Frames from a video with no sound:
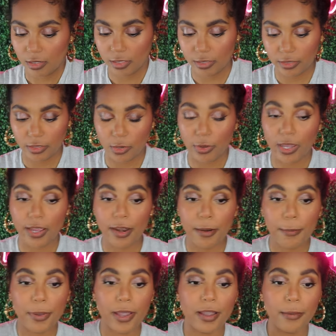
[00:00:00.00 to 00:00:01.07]
let's go ahead
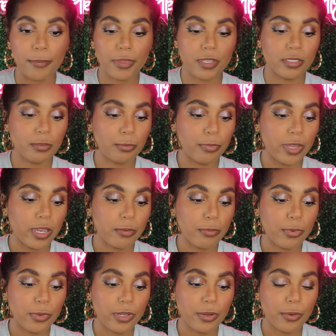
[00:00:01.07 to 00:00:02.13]
and pop this bad
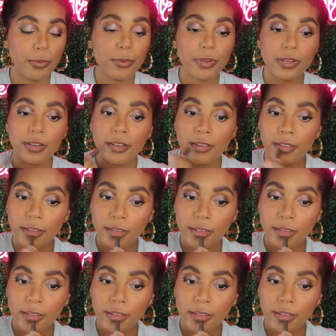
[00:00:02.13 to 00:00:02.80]
boy on.